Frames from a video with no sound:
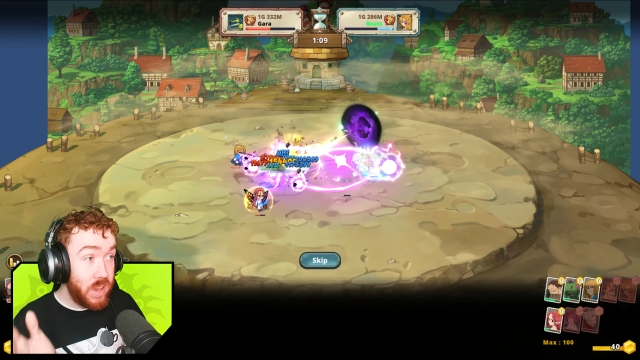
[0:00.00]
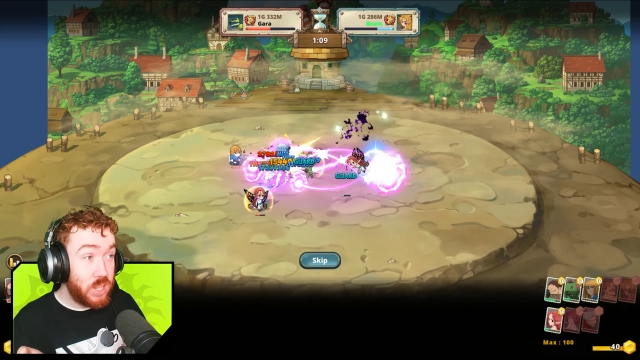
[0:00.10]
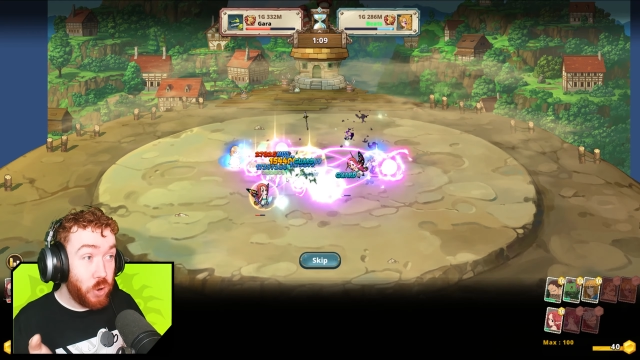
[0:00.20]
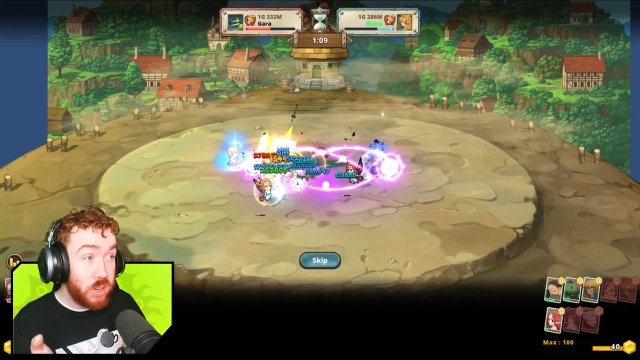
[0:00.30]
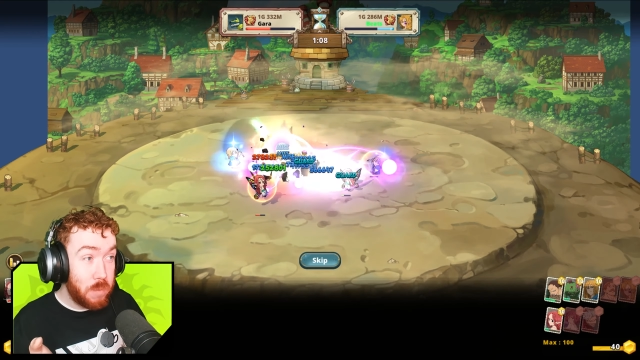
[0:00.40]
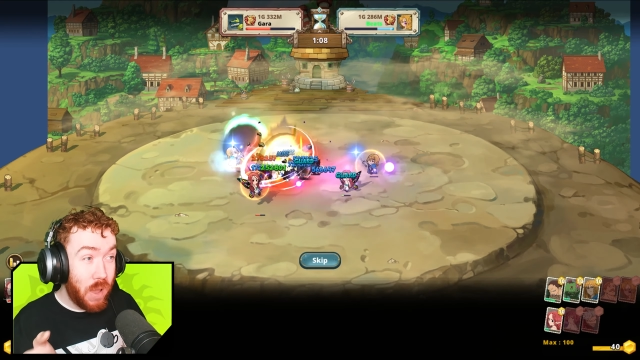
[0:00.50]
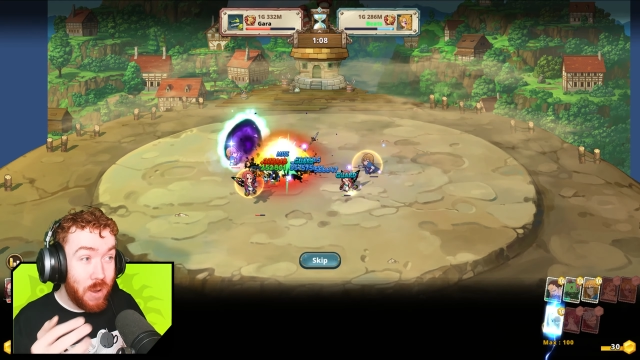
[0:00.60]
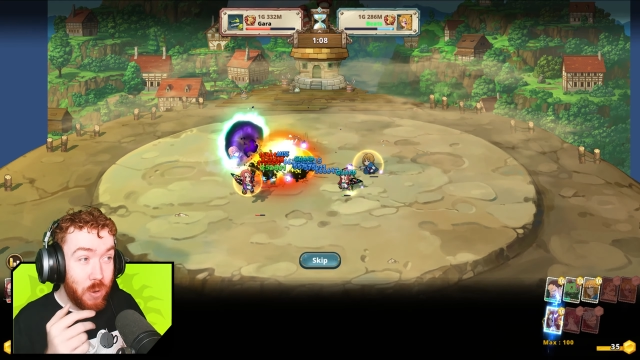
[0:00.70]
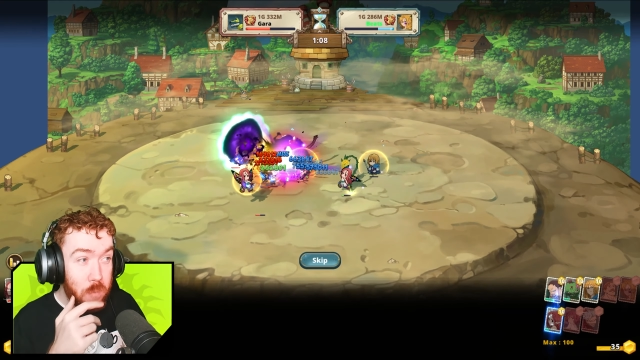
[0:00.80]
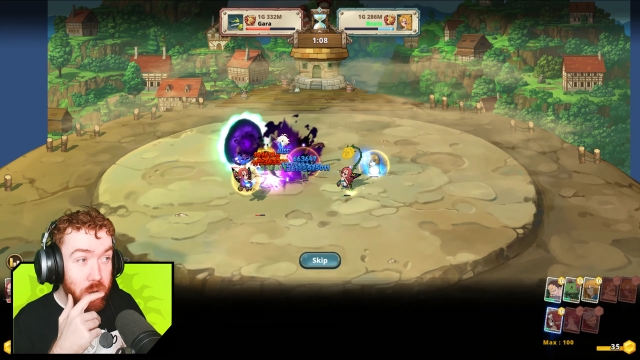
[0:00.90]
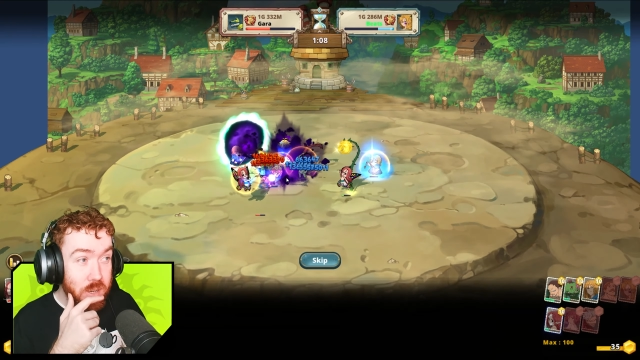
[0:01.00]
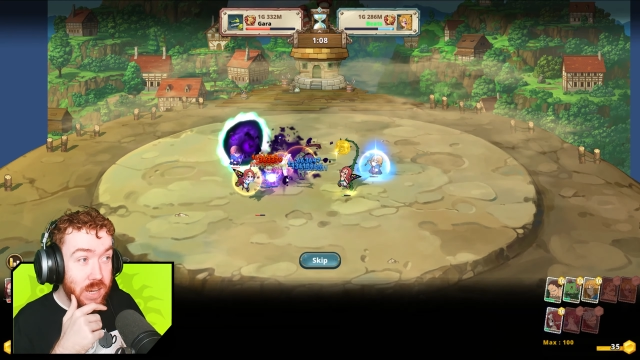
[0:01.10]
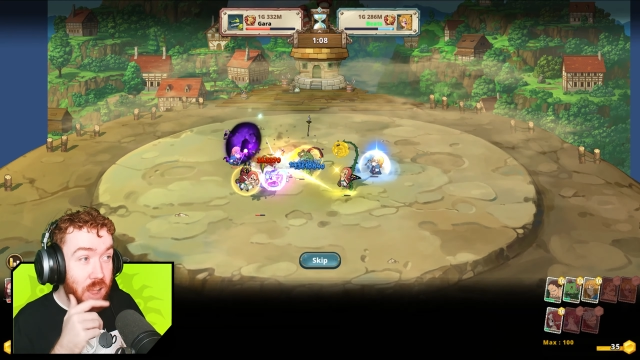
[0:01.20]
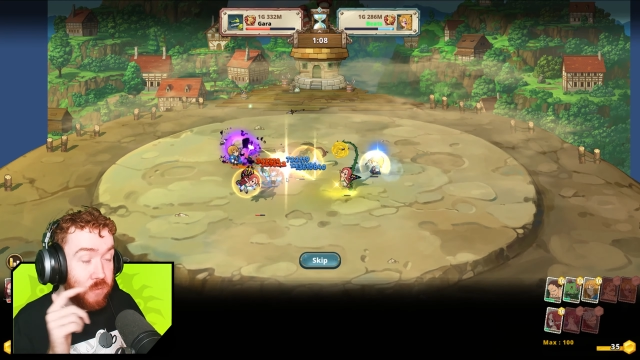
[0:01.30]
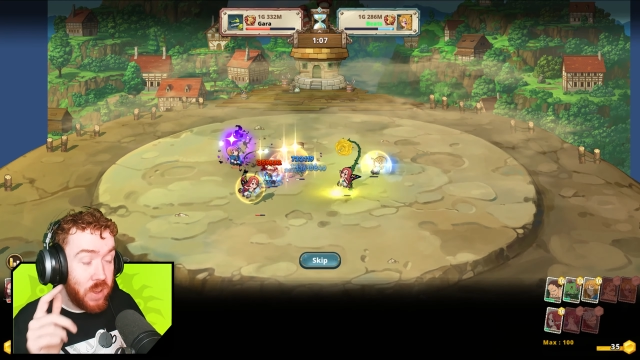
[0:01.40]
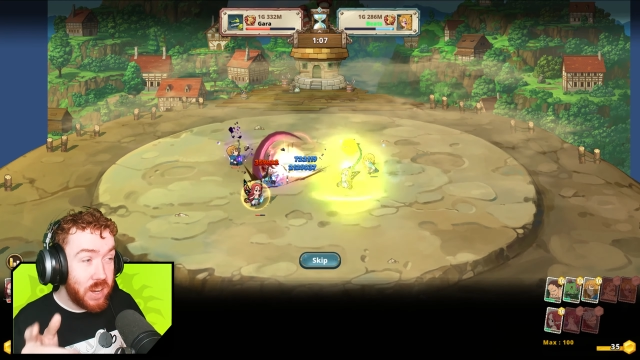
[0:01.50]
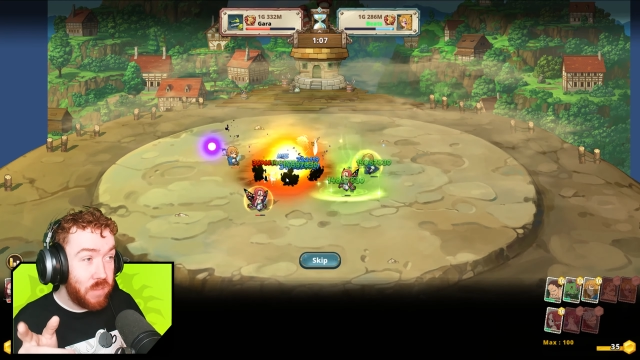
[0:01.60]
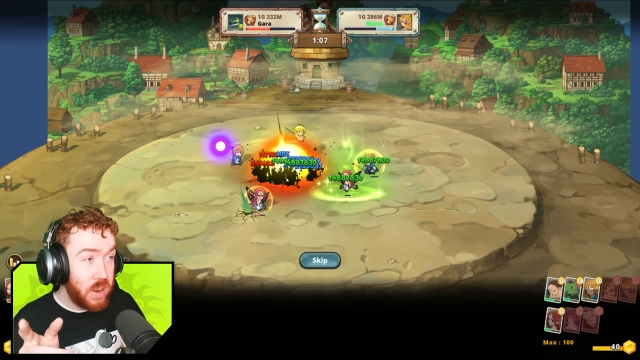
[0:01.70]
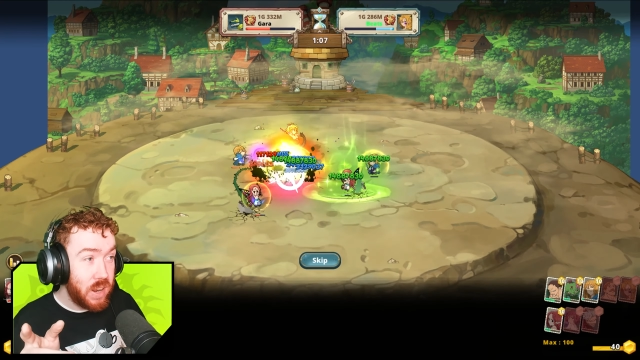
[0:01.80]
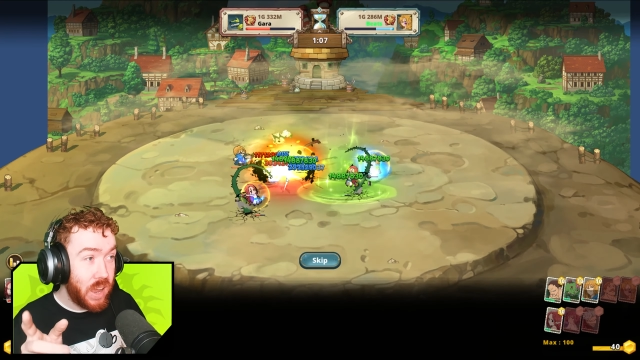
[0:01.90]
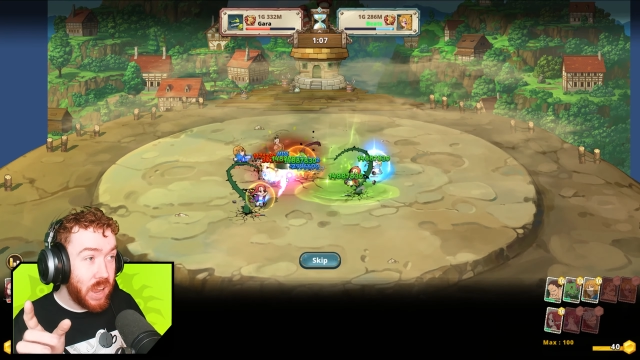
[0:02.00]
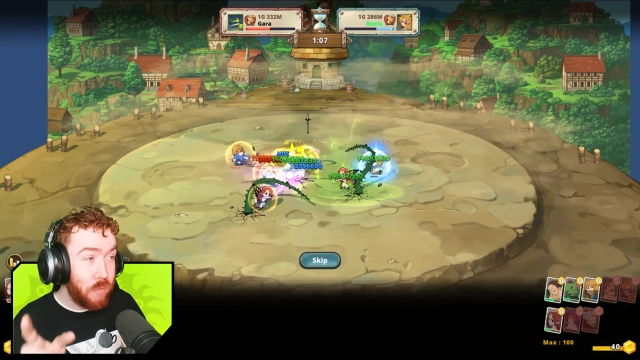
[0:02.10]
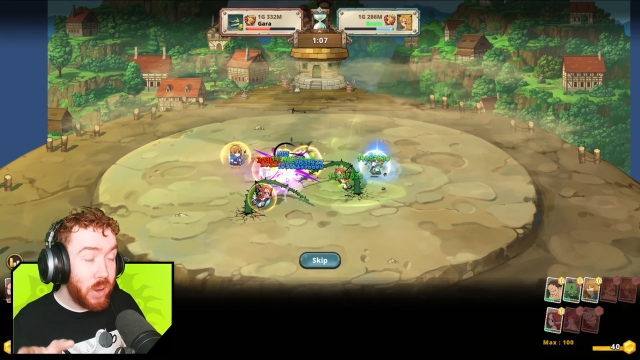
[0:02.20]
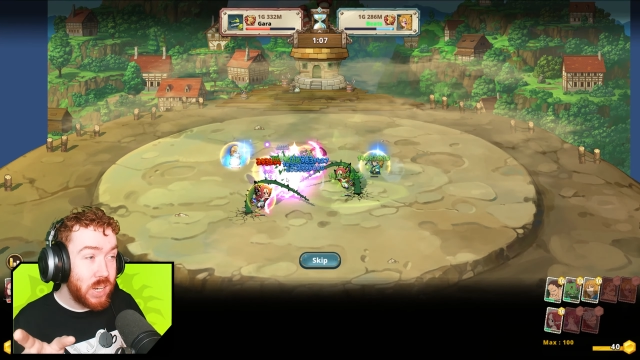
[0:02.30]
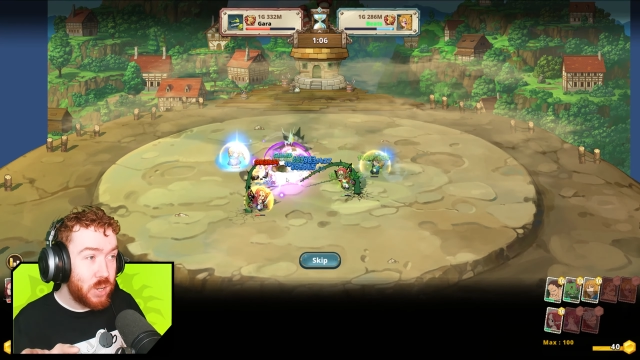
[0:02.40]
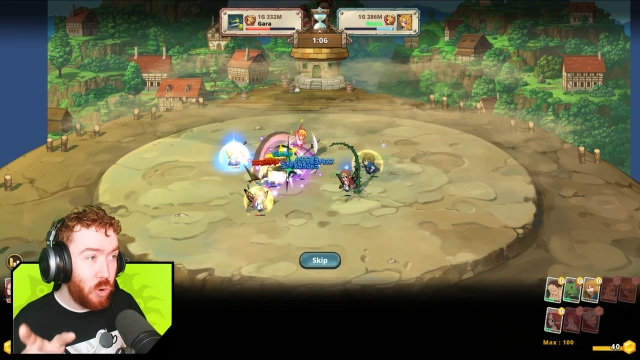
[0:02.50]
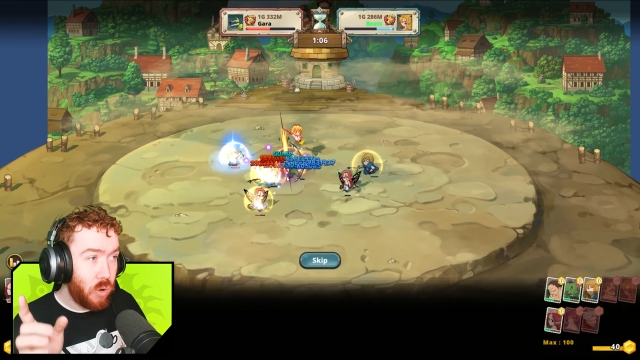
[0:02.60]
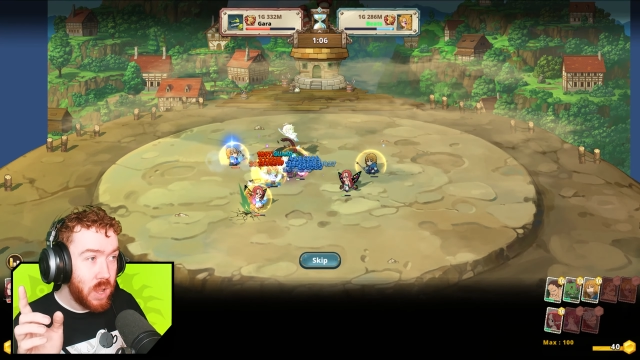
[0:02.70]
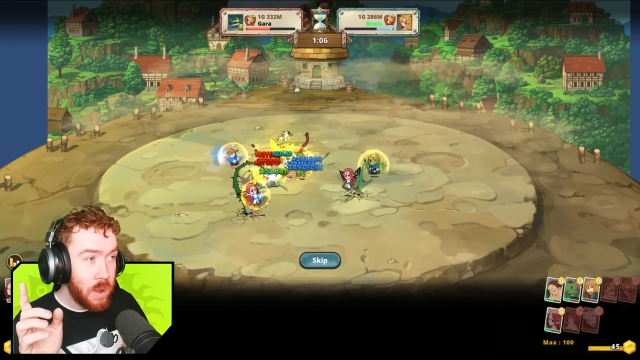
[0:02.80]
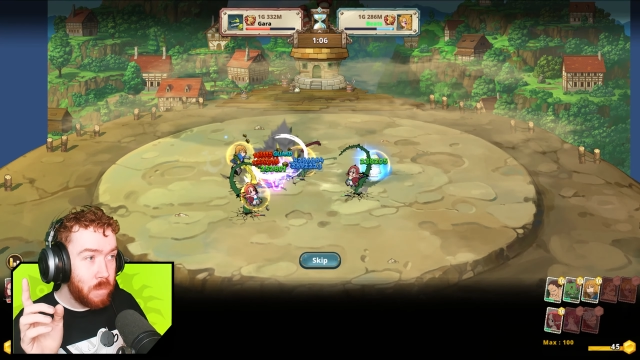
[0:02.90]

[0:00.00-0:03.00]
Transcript: it shows the power a little bit, because I think if any, like I think I saw